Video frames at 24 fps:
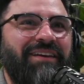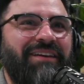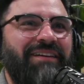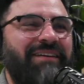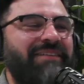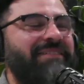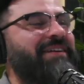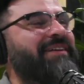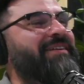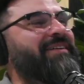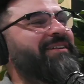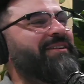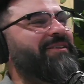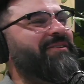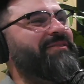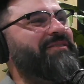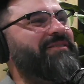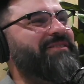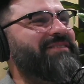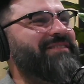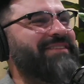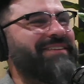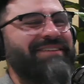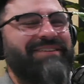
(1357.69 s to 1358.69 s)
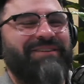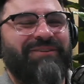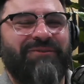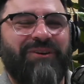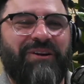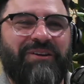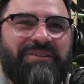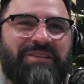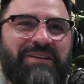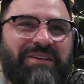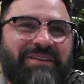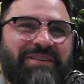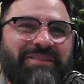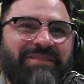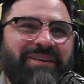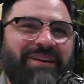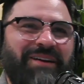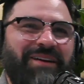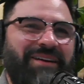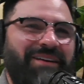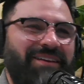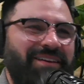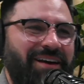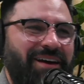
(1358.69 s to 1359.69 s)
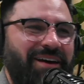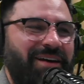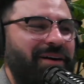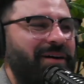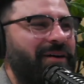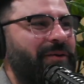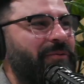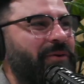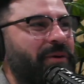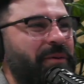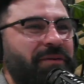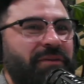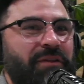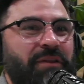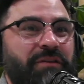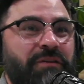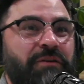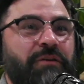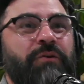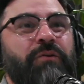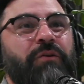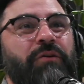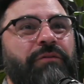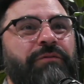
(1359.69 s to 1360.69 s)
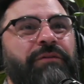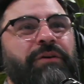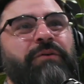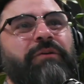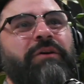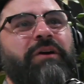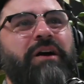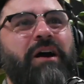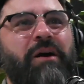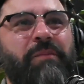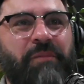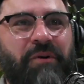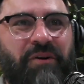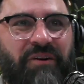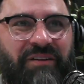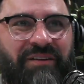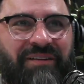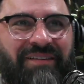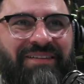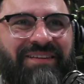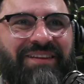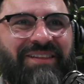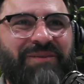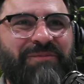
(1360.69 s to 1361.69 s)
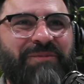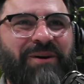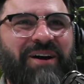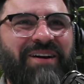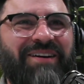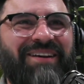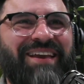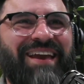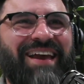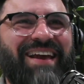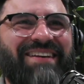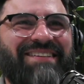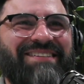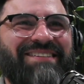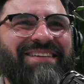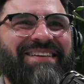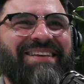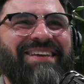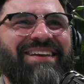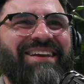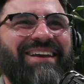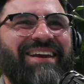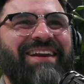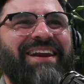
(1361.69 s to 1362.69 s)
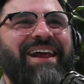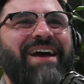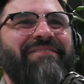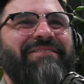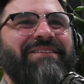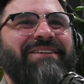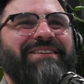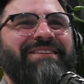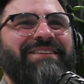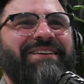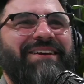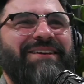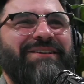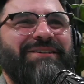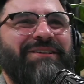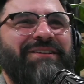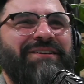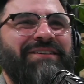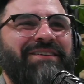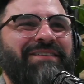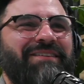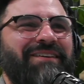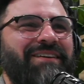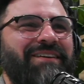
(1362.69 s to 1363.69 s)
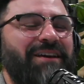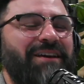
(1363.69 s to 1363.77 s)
I was like, oh, that's interesting. I want the two of you to come on to the podcast and have a discussion.